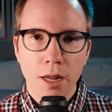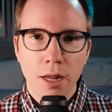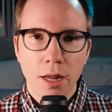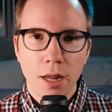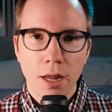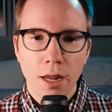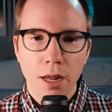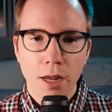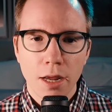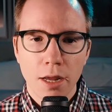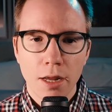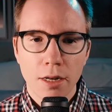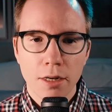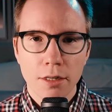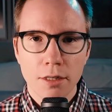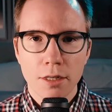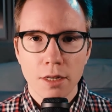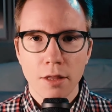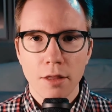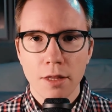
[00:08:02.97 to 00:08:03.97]

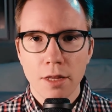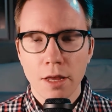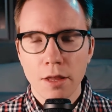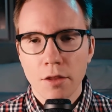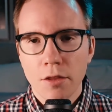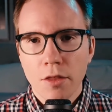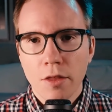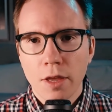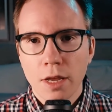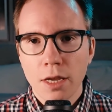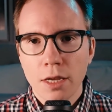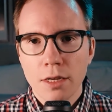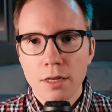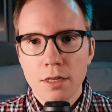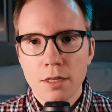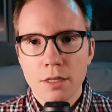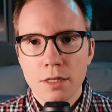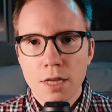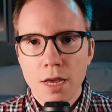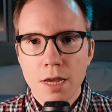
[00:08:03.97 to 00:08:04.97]
And the other thing
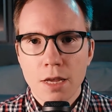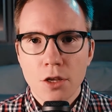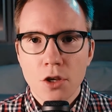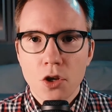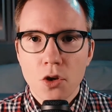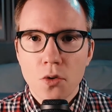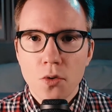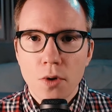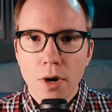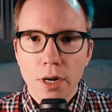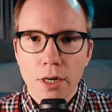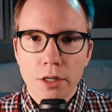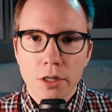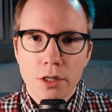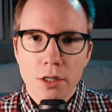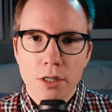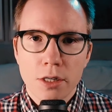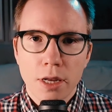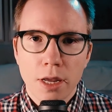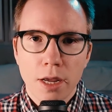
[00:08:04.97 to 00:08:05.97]
is that you
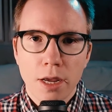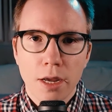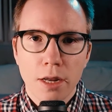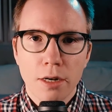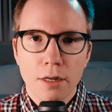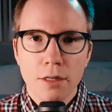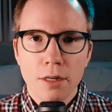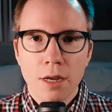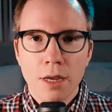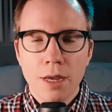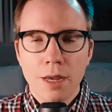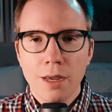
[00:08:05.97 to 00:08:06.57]
understand